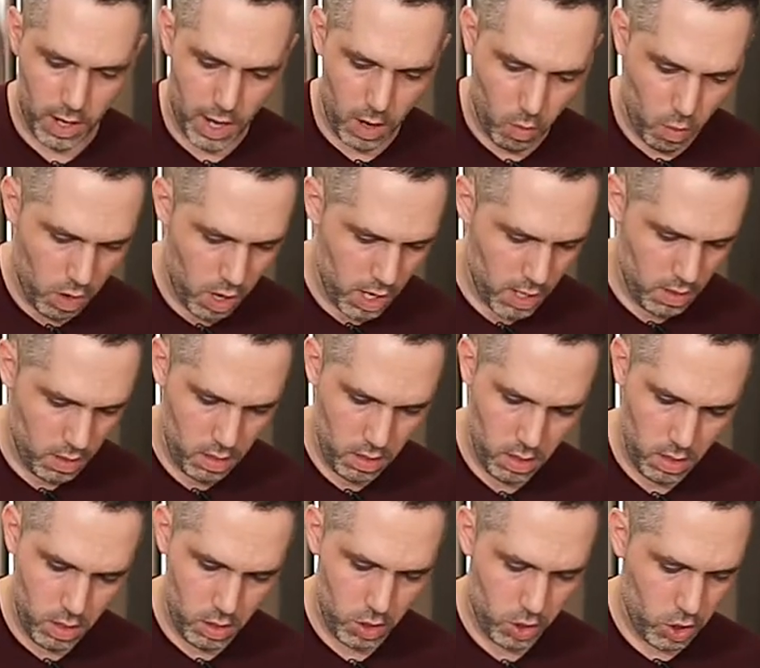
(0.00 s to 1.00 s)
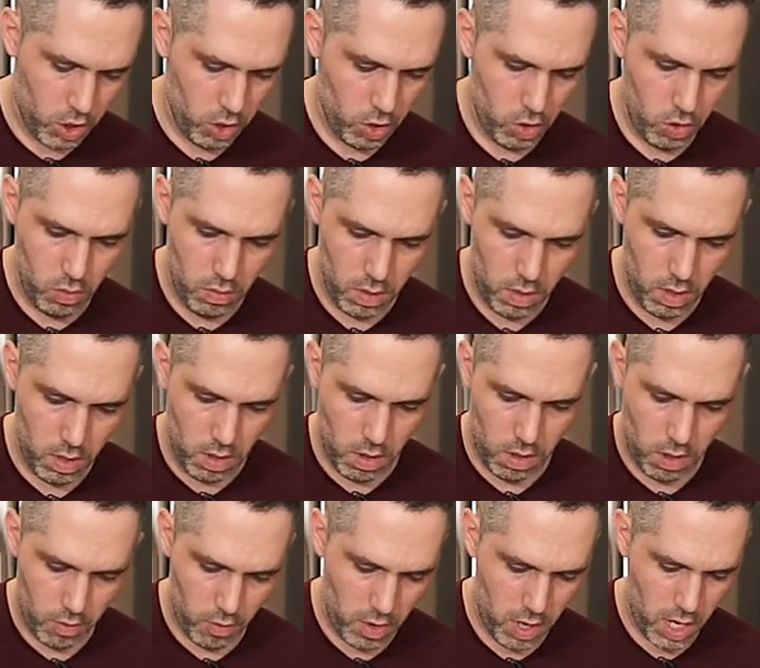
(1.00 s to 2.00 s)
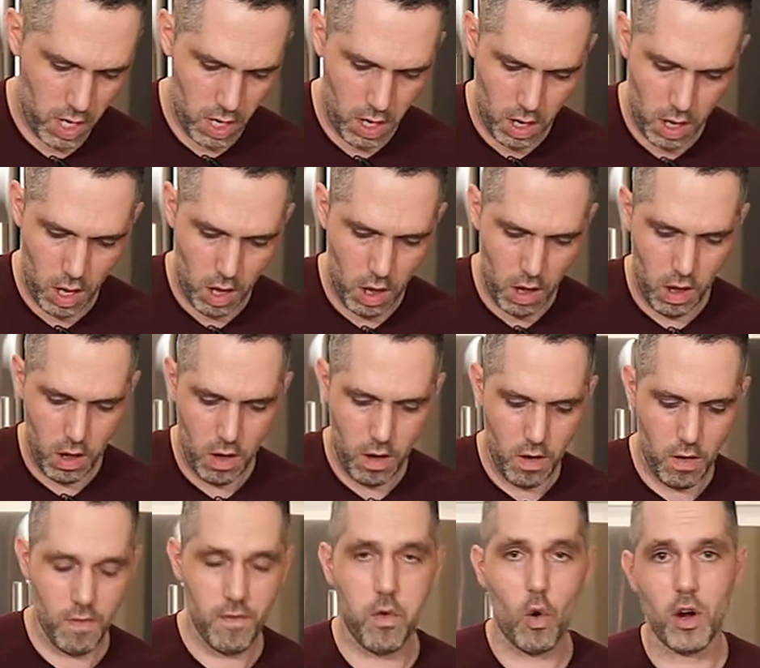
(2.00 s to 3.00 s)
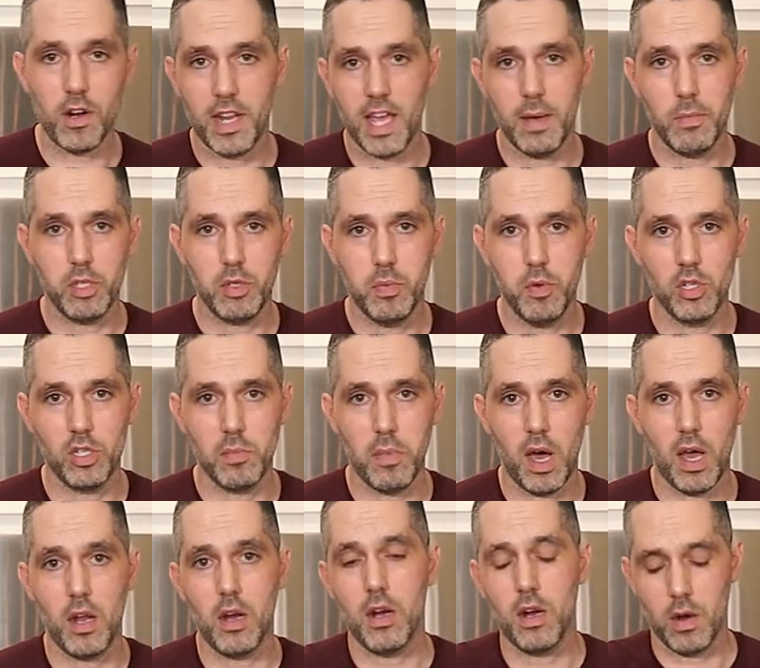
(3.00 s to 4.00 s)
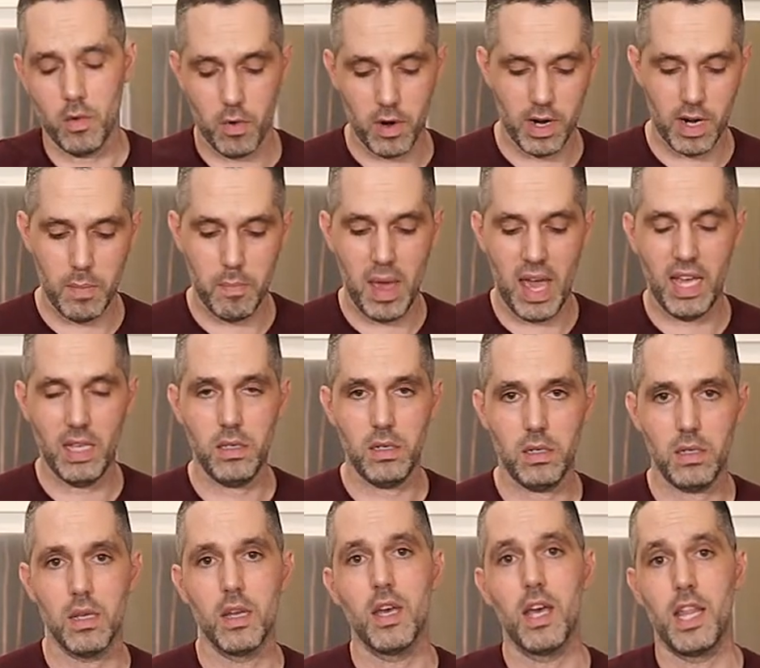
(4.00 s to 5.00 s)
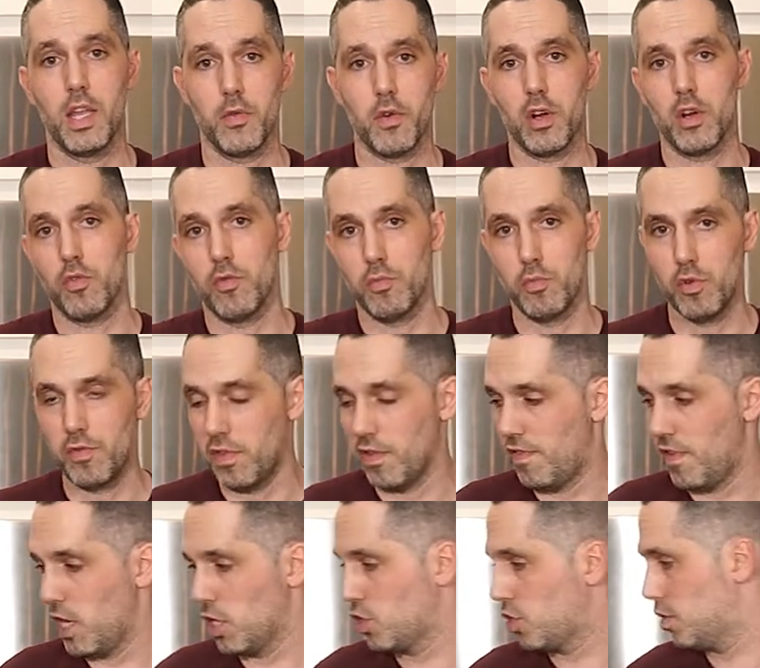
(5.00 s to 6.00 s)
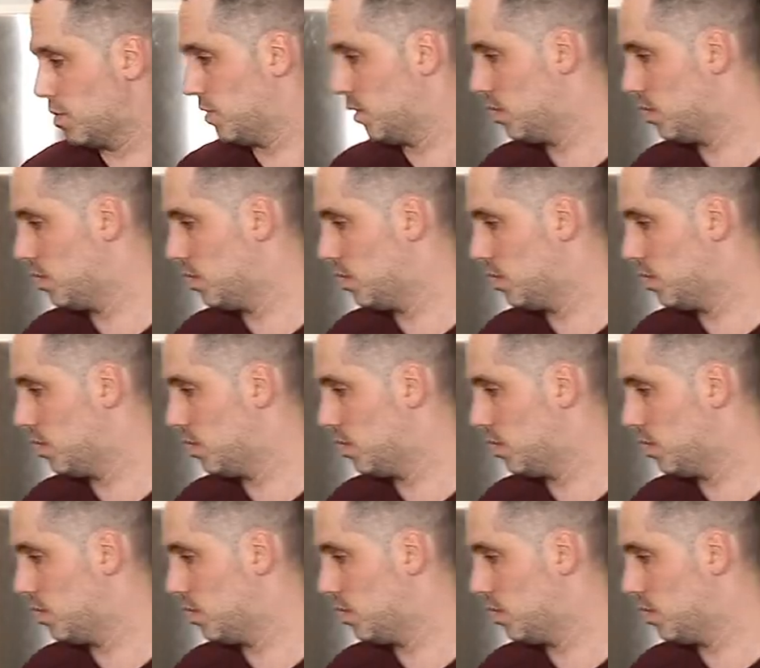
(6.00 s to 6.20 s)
got one, two, three, four tablespoons of butter. We're gonna baste, and then we're gonna remove the fish.